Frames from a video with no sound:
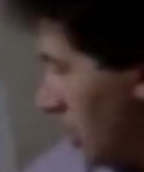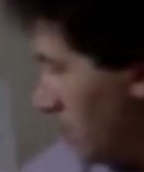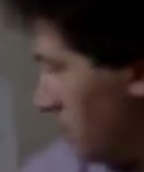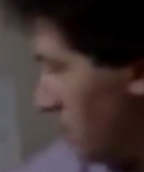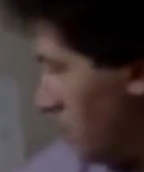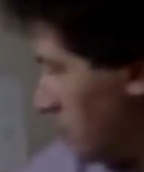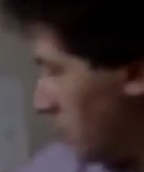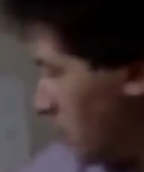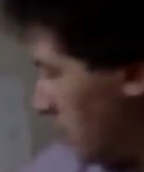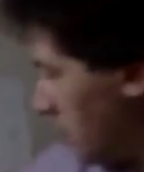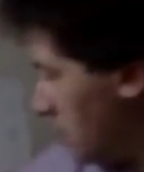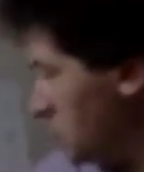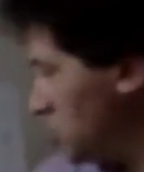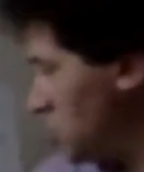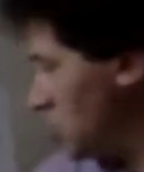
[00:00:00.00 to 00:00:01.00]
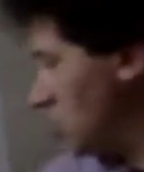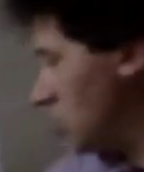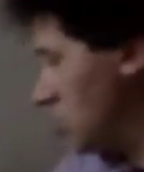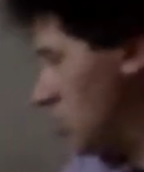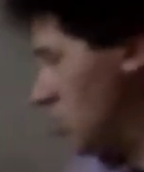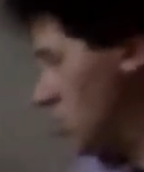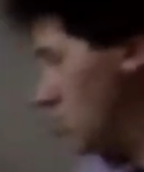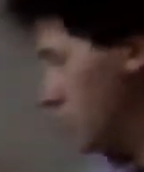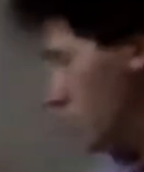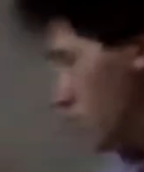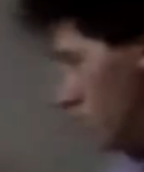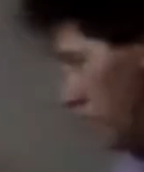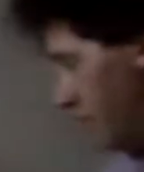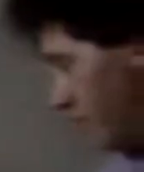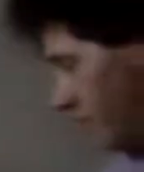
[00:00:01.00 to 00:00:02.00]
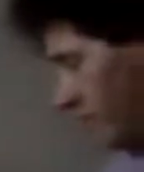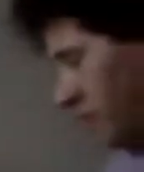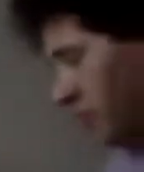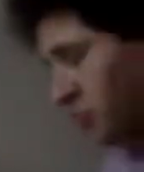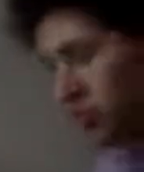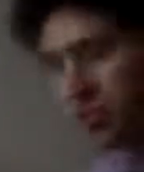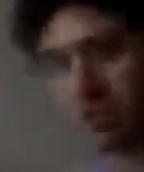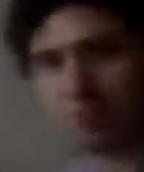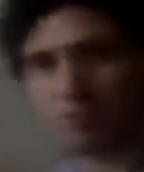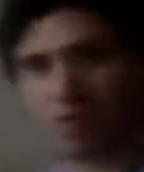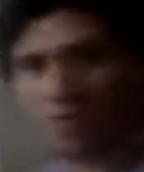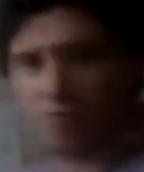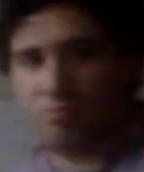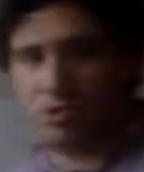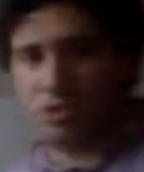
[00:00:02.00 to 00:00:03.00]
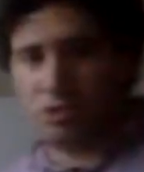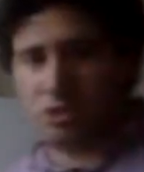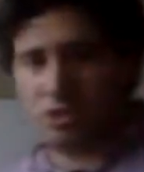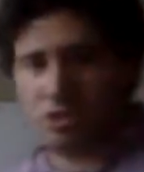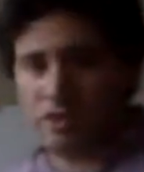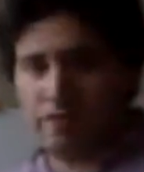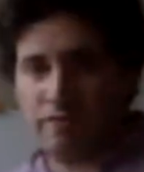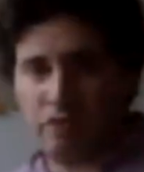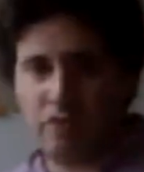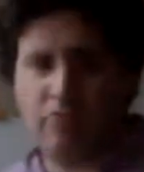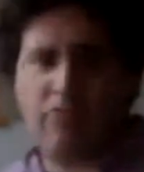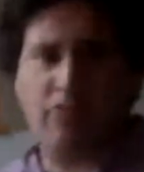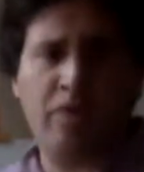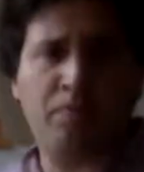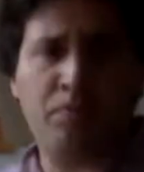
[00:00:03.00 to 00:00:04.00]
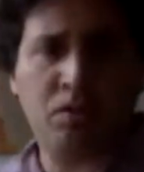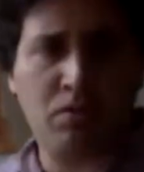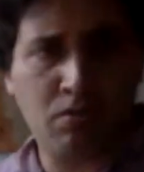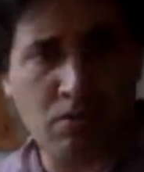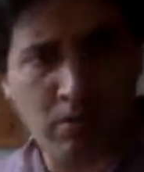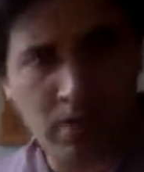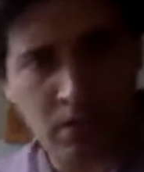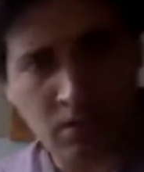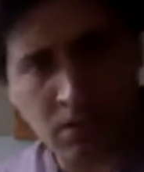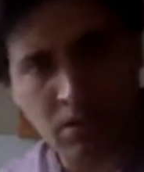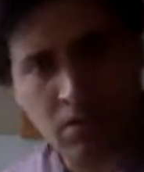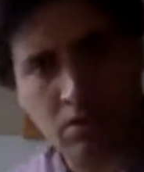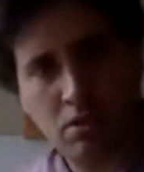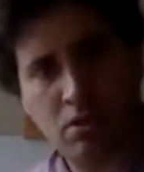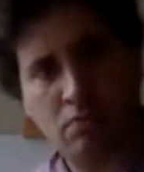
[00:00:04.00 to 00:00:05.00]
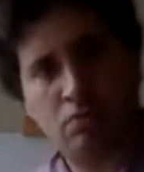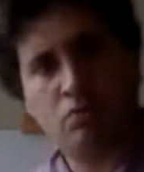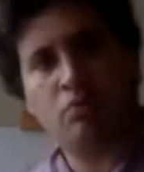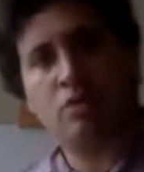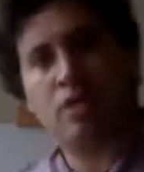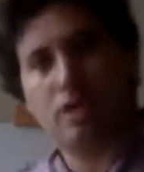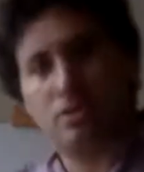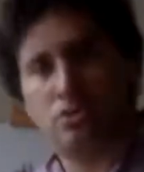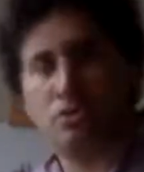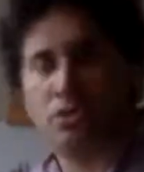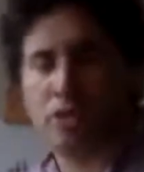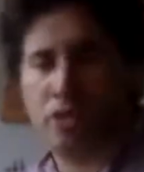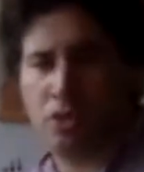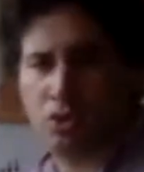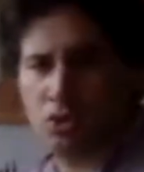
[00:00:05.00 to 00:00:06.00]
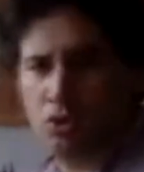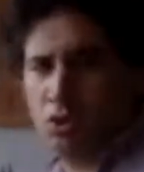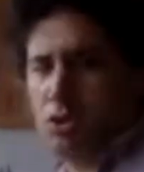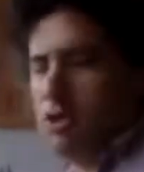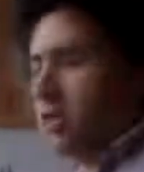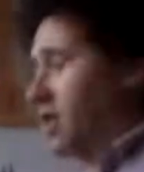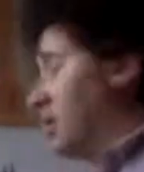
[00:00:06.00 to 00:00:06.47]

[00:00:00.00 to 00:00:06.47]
plays heads with 50% probability. If each flips a coin between heads or tails. You can look